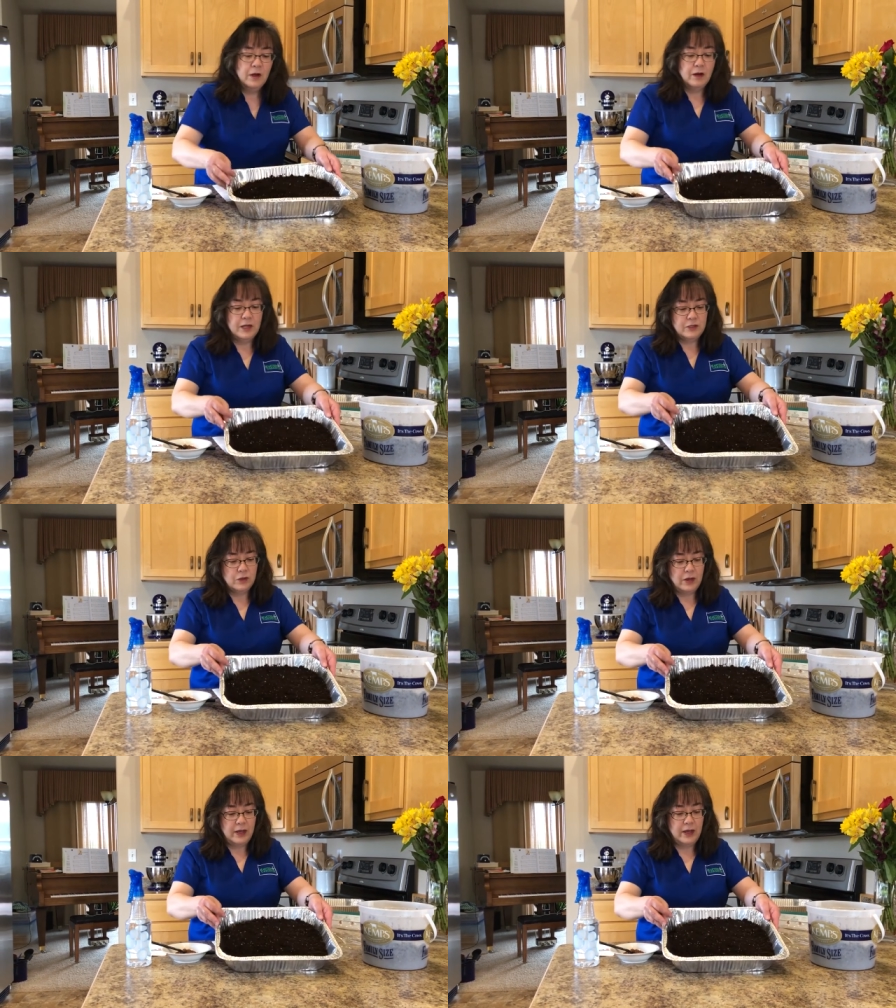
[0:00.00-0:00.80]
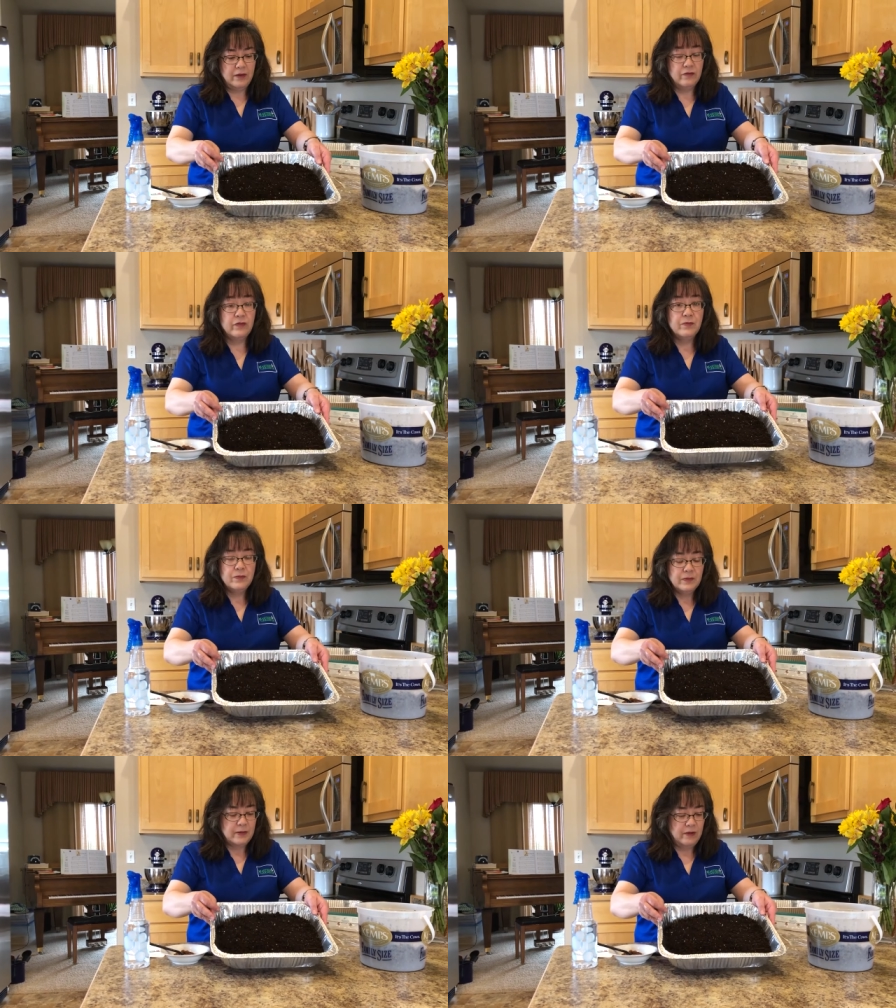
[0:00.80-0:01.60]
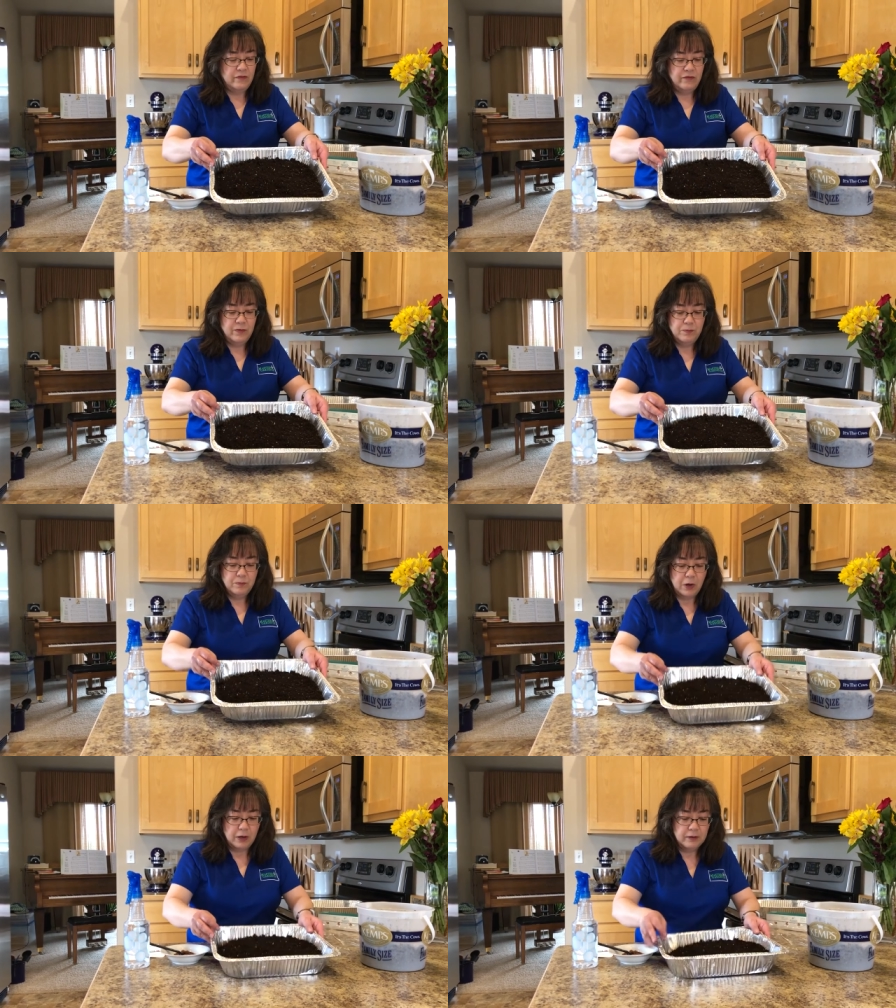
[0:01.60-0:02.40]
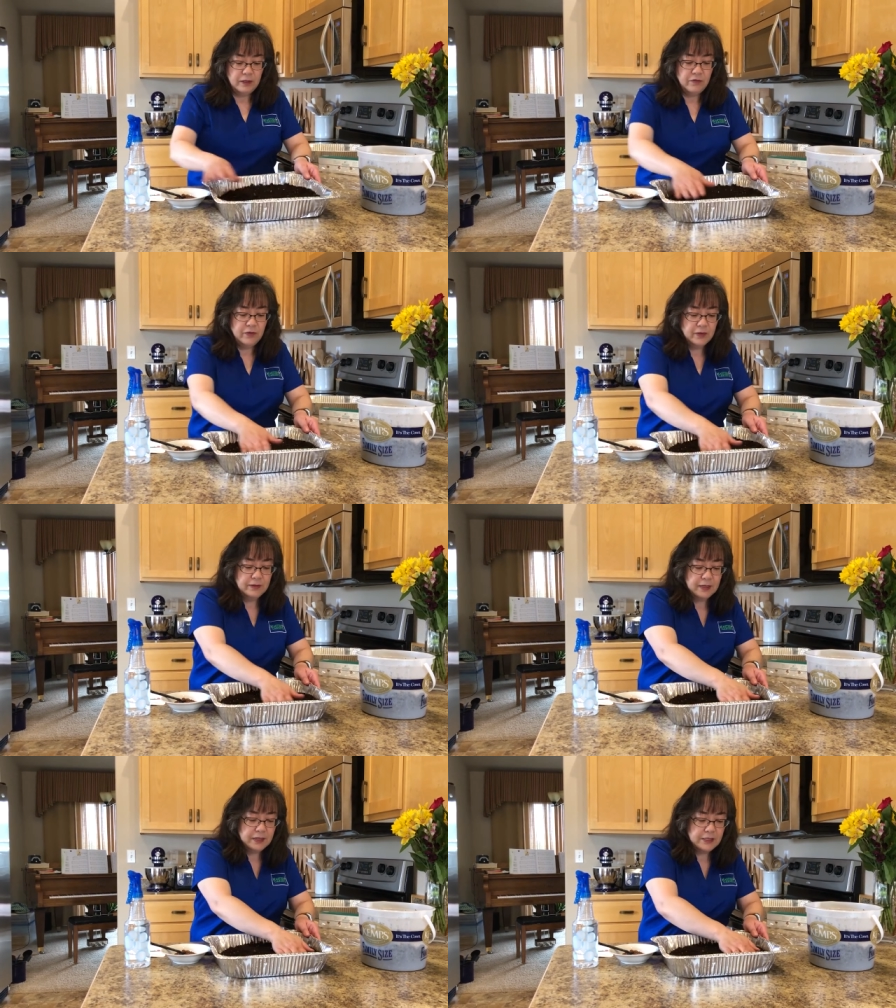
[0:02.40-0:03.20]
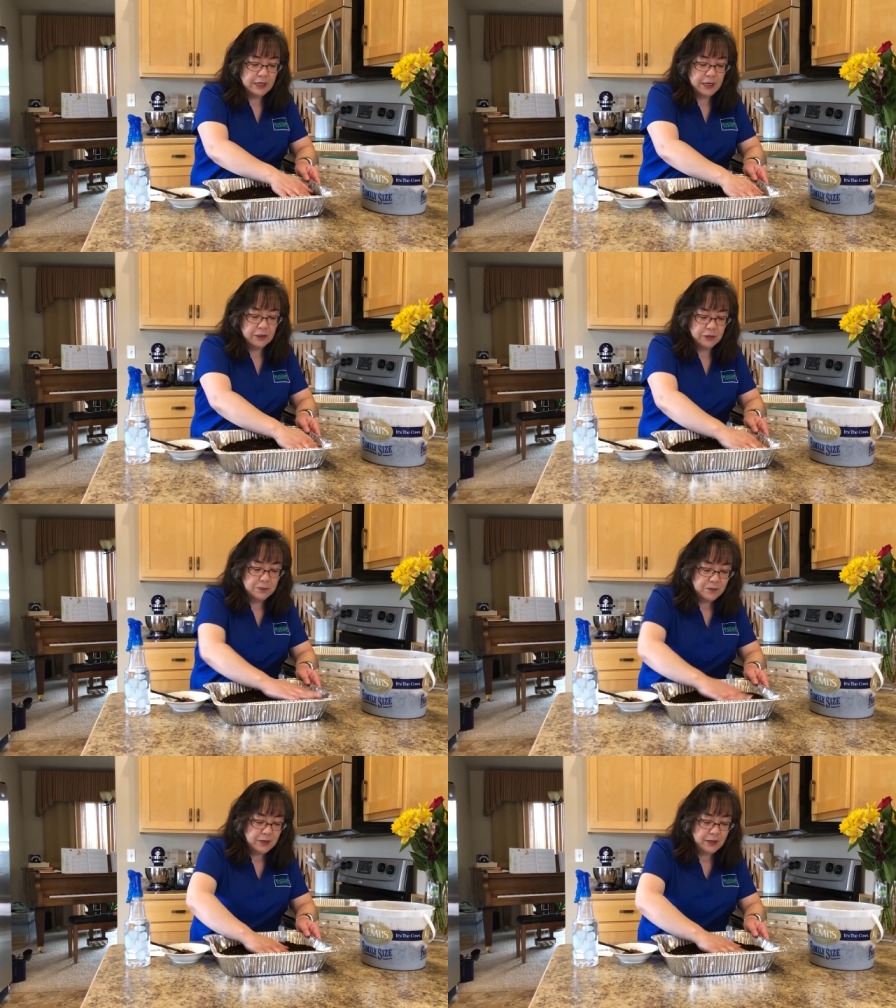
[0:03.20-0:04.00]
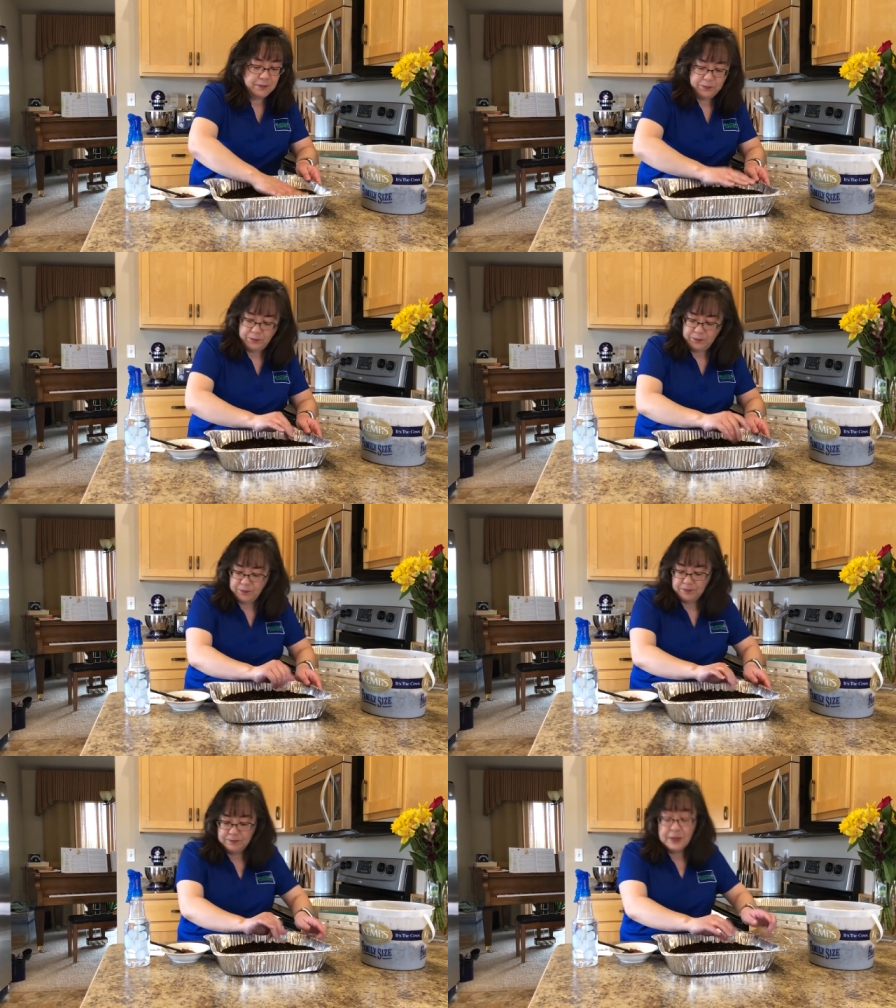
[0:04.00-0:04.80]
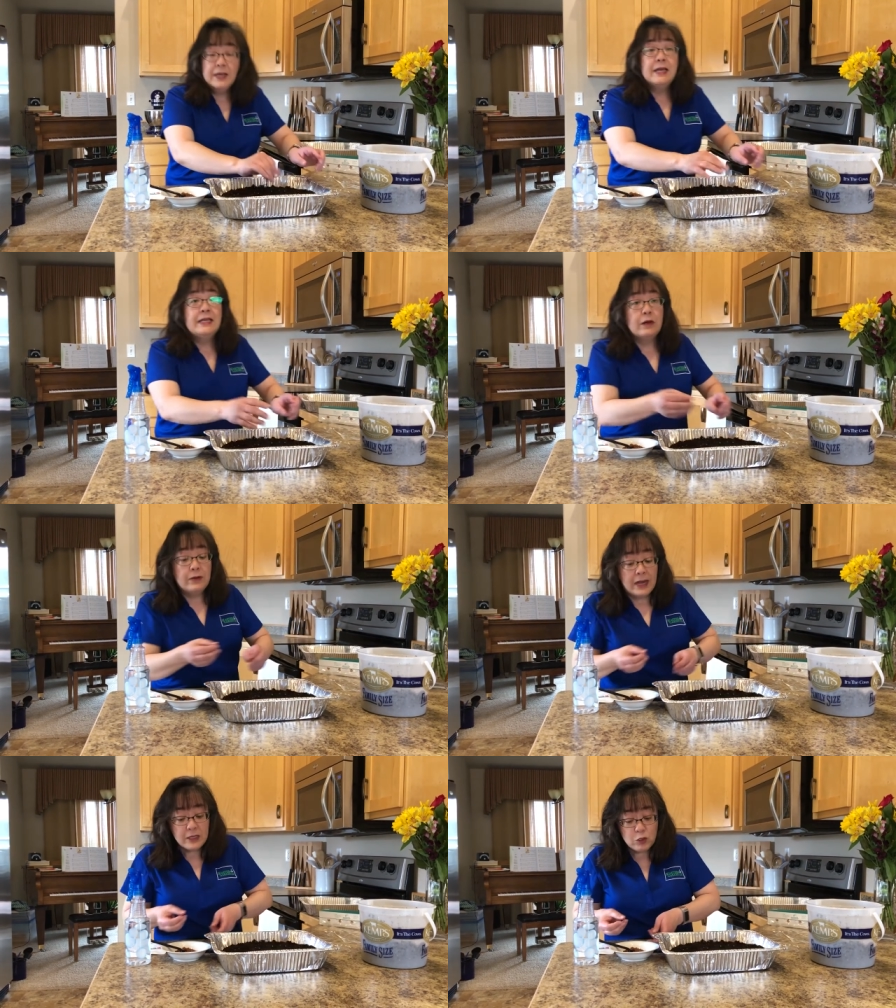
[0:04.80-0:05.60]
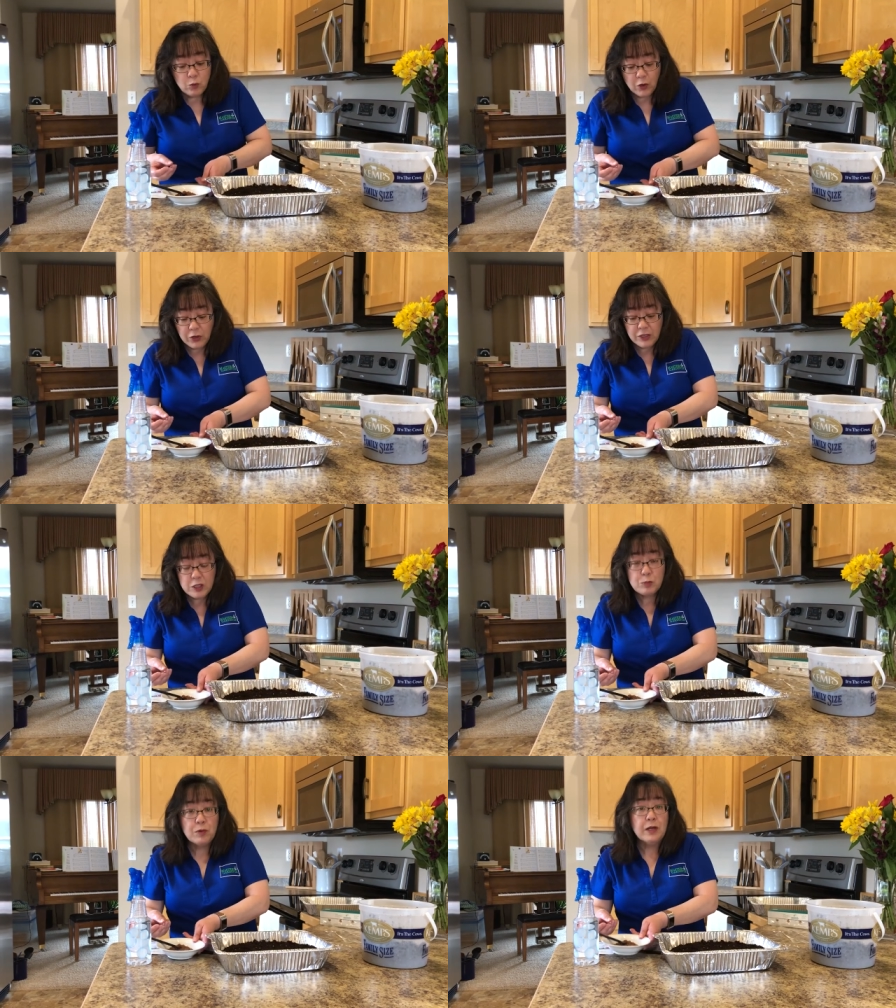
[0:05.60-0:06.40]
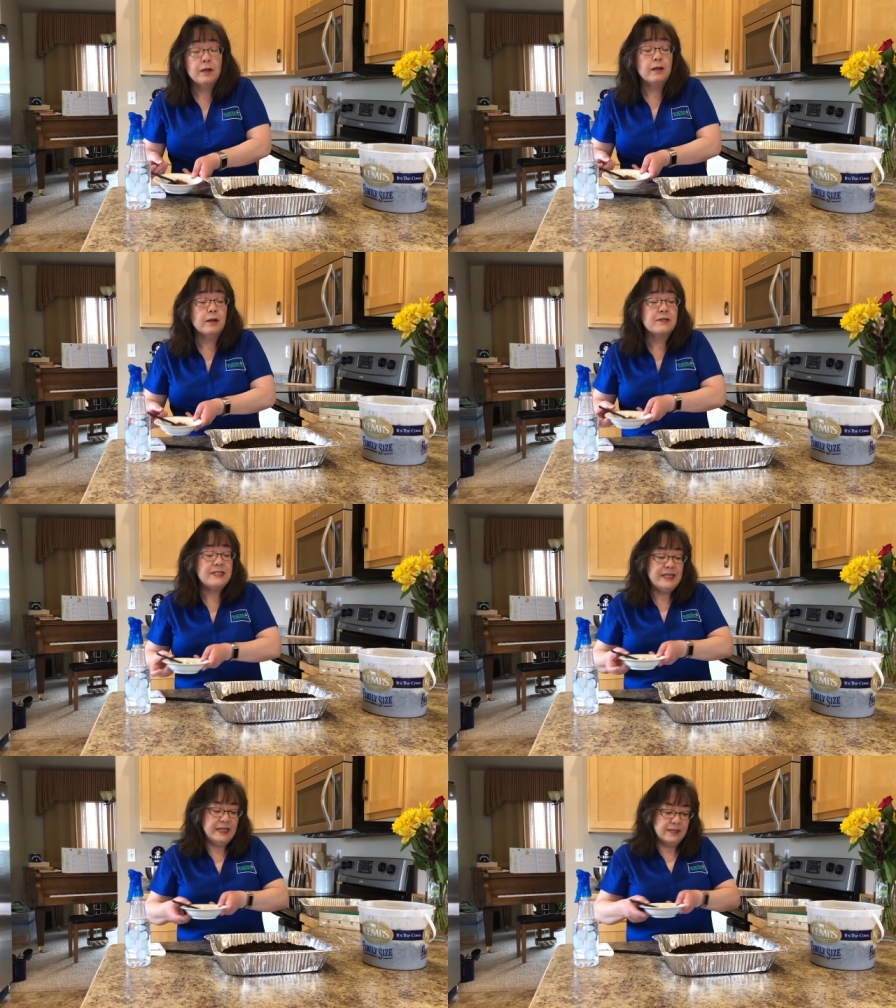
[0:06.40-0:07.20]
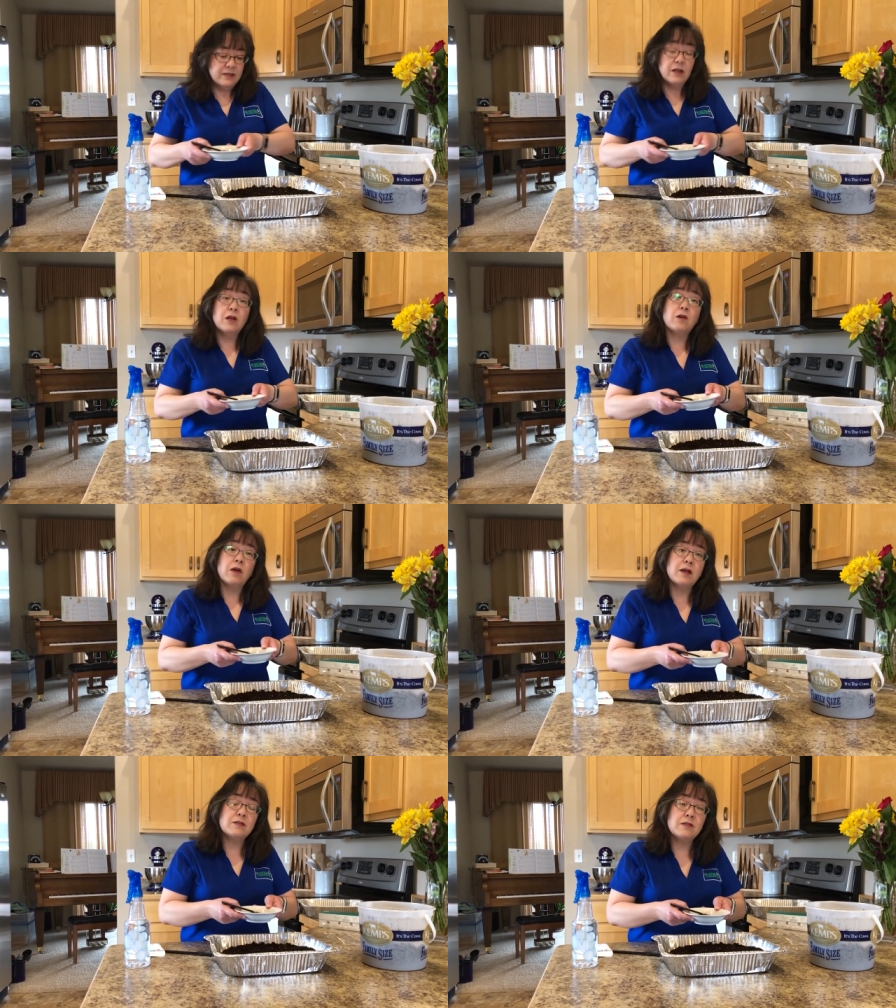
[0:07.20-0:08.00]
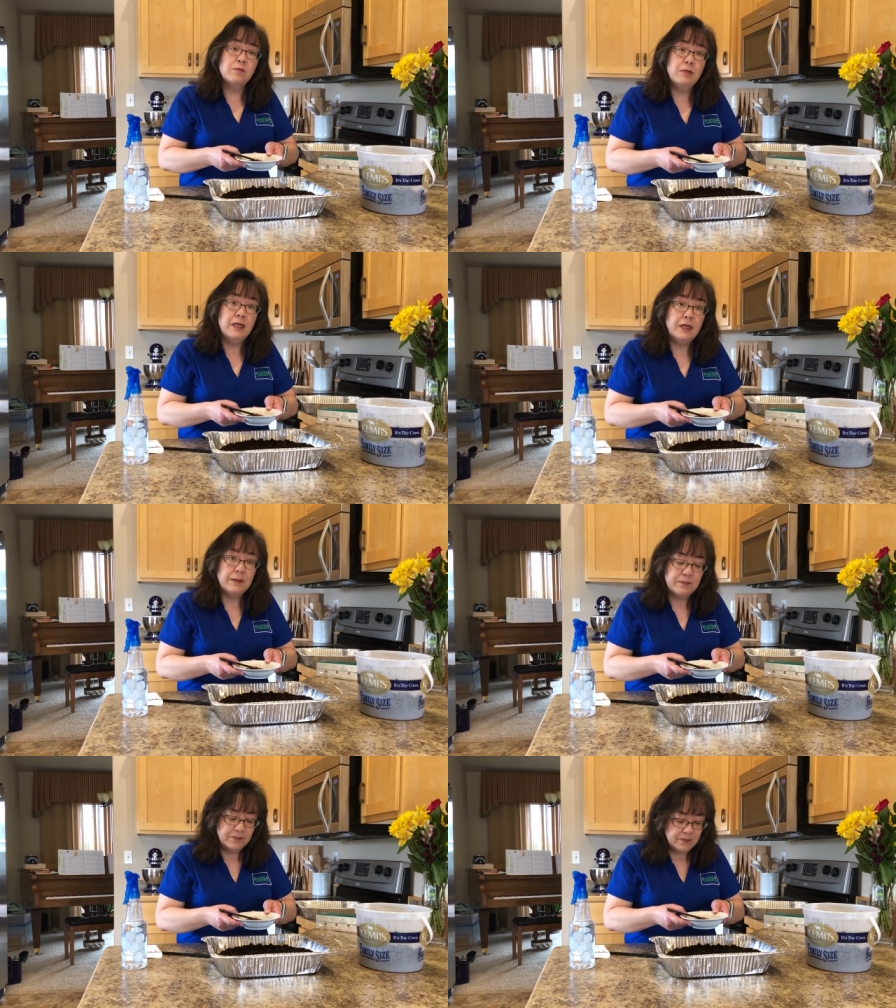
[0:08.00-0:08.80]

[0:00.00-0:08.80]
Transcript: All right, so I have, I've partly filled the container. Now next we're gonna sprinkle our seeds across the medium.